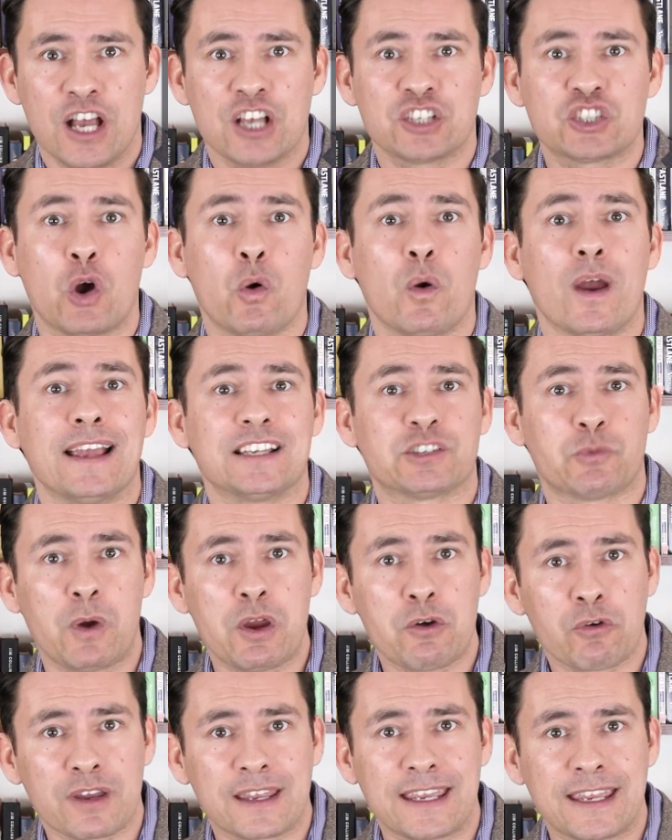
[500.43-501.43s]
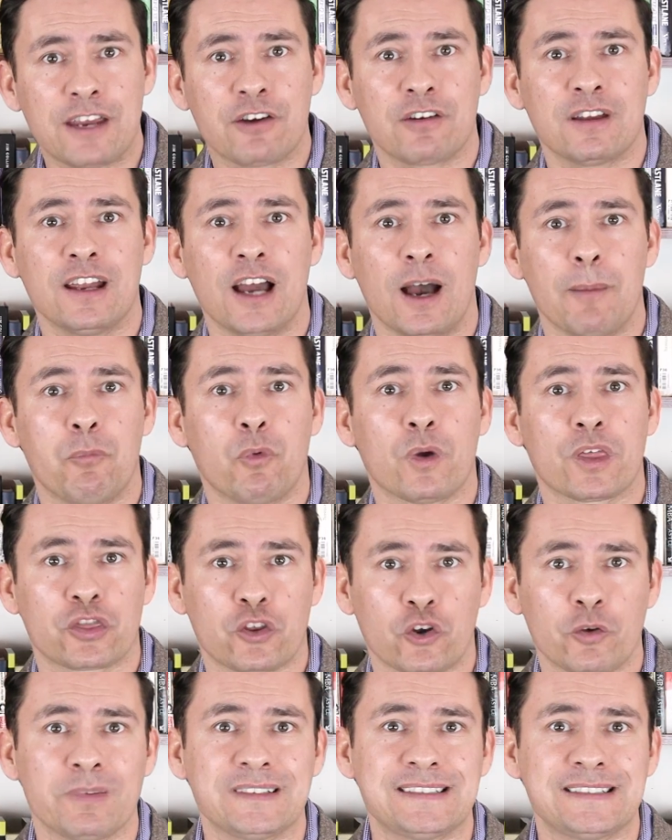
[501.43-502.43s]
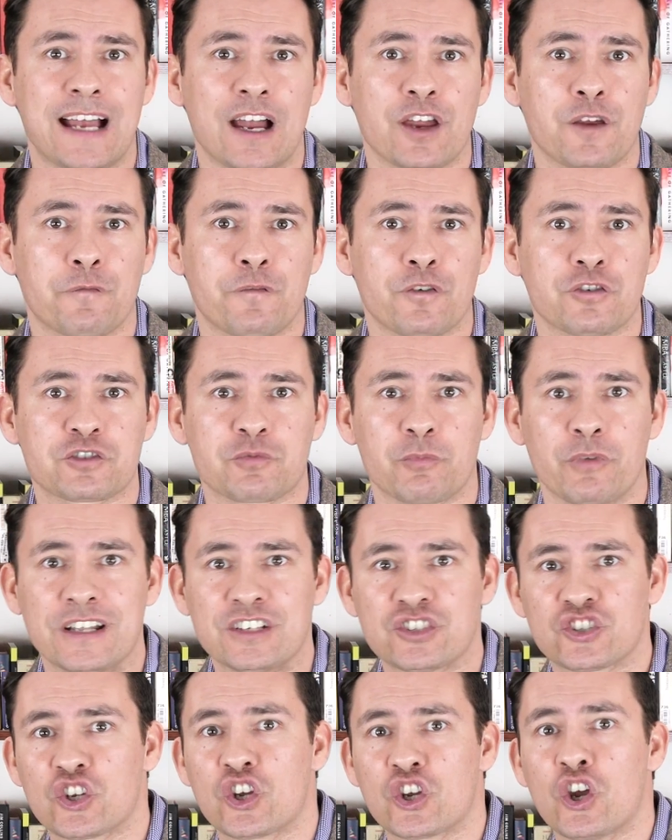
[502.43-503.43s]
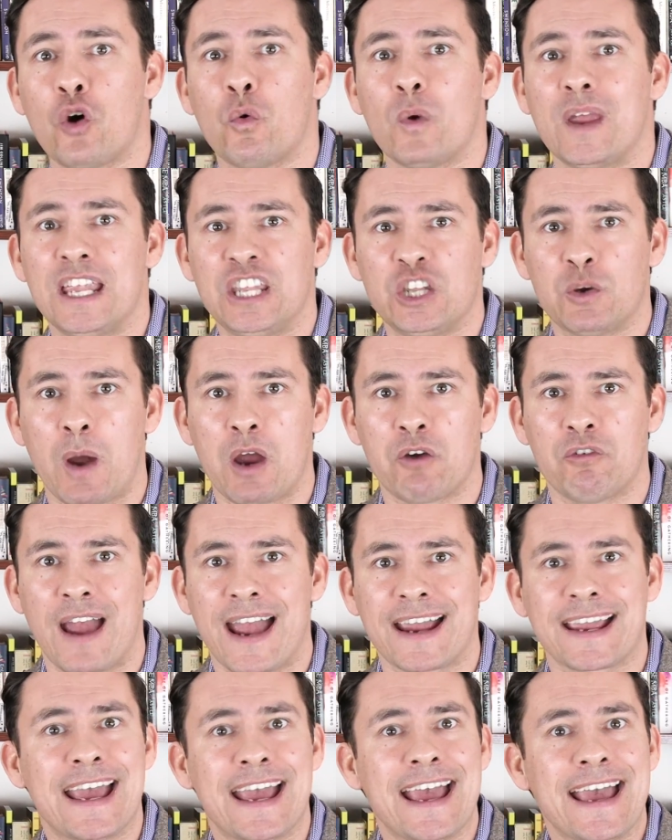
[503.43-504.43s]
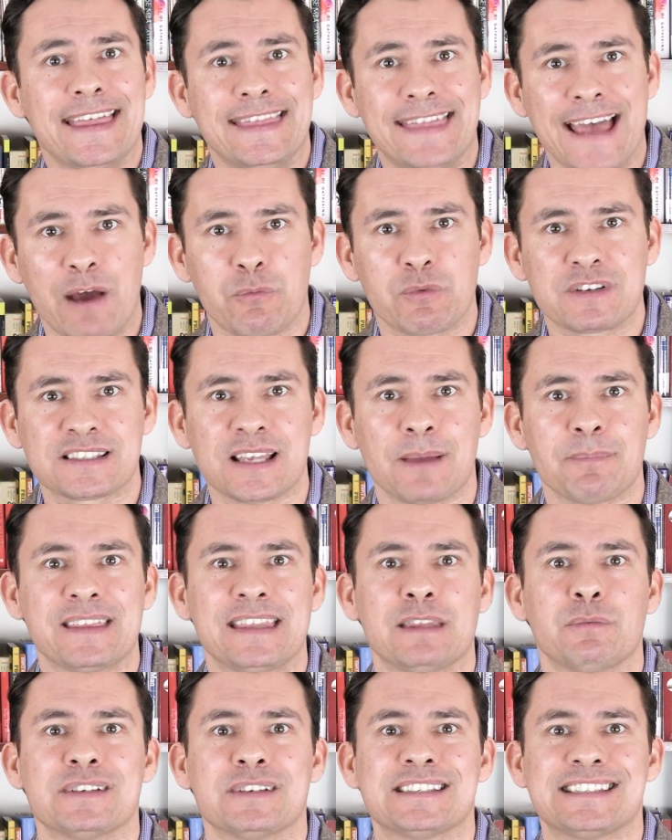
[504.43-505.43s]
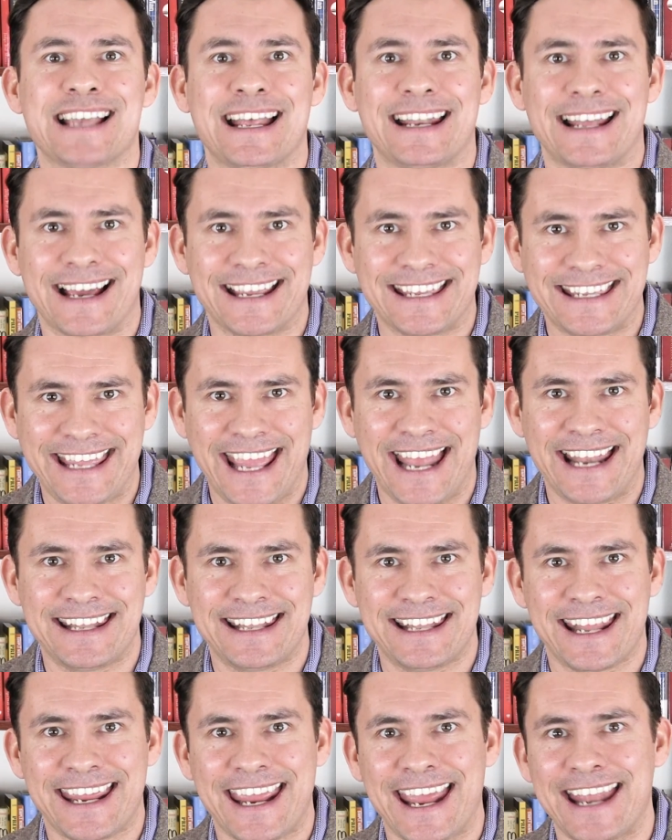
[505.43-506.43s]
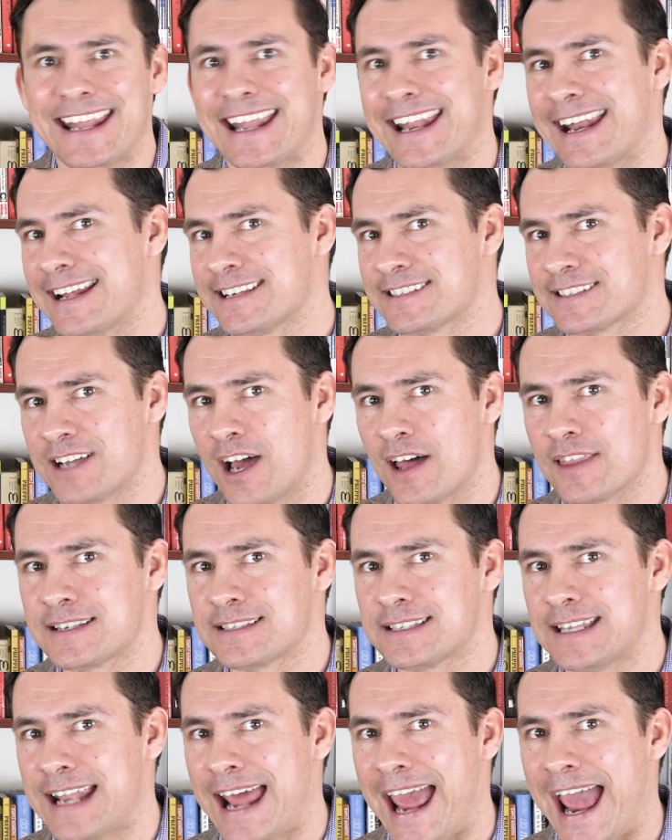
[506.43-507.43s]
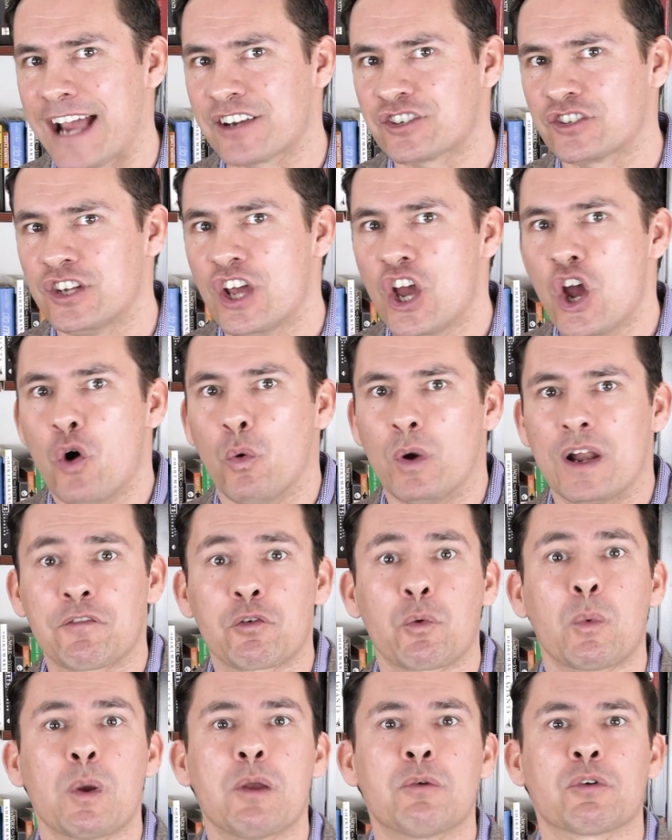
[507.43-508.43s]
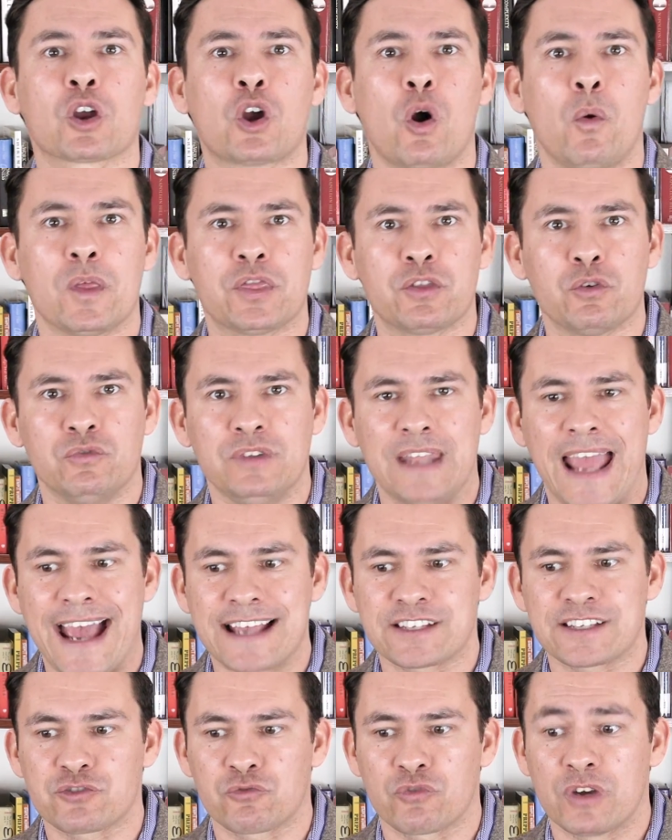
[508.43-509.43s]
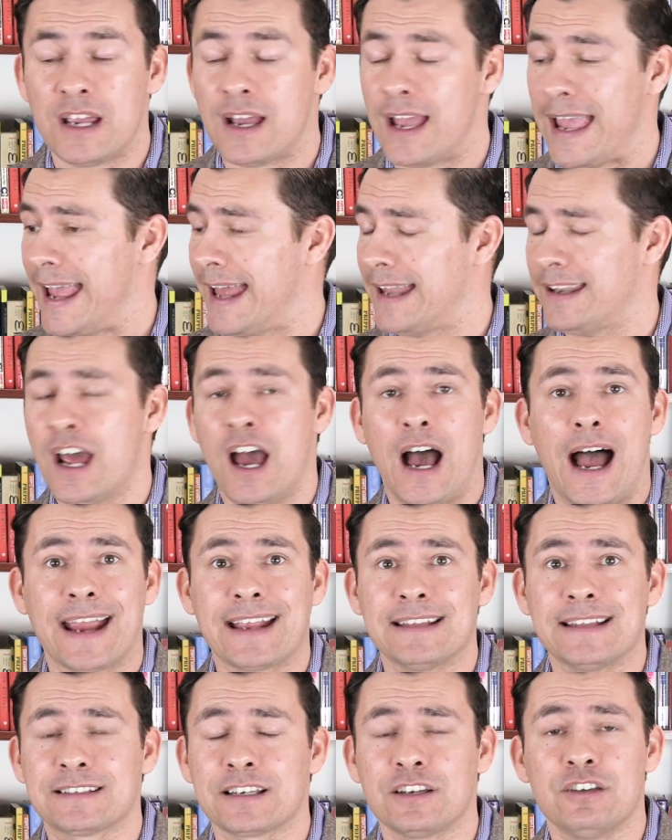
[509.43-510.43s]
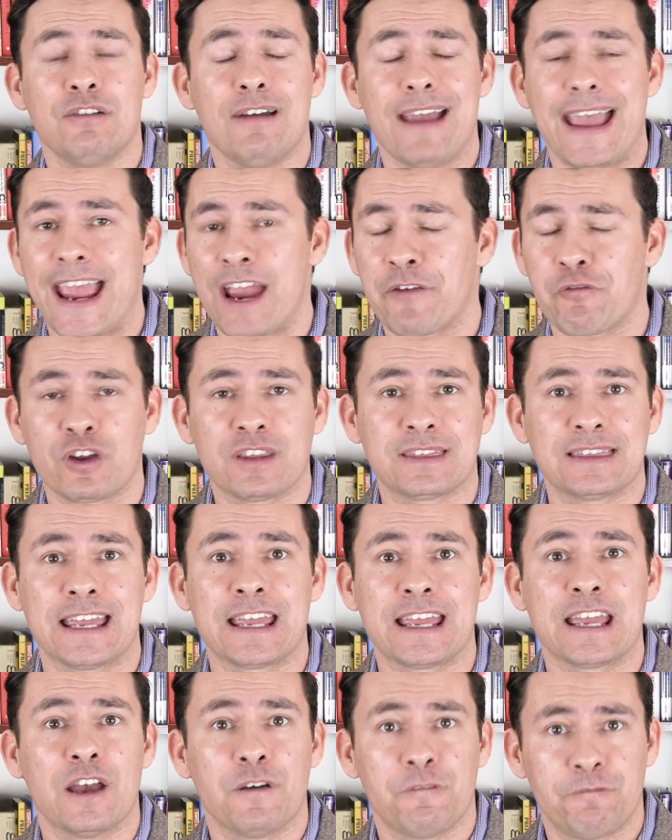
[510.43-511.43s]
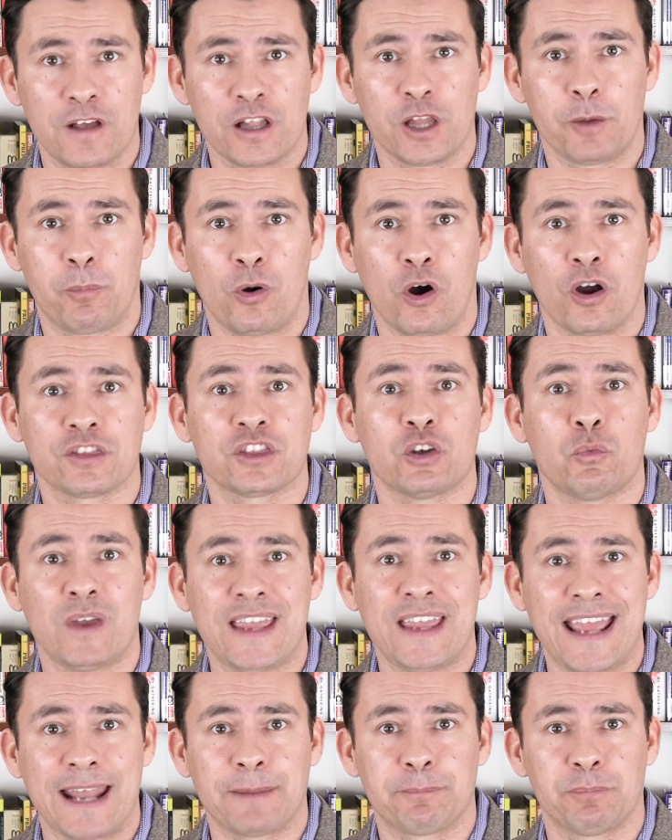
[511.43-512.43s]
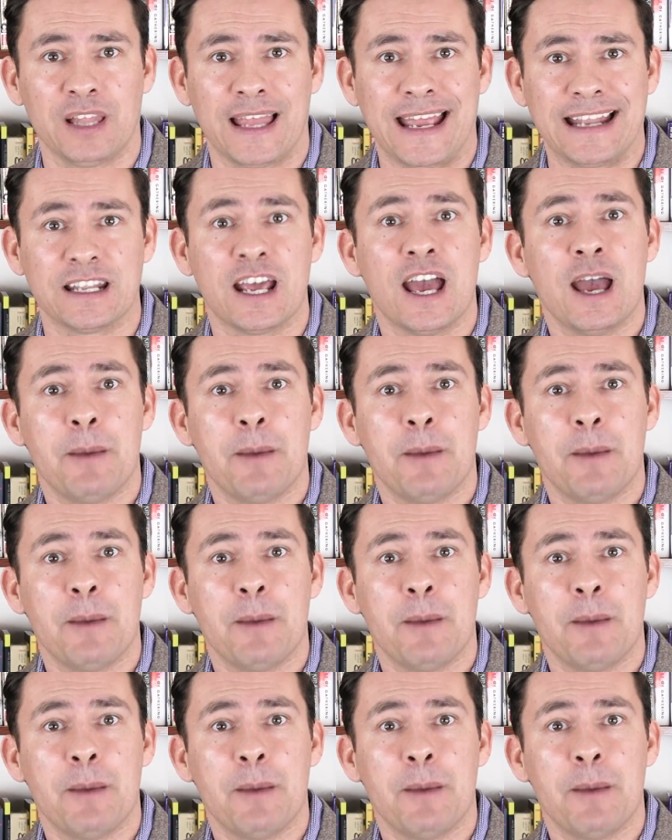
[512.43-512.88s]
So, as we were gearing up with 3rd Battalion, 1st Marines to go into Iraq, that was something that was said again and again. And I saw this in action whenever we were going through Nasiriyah. And I can tell you, everything fell apart that we had planned.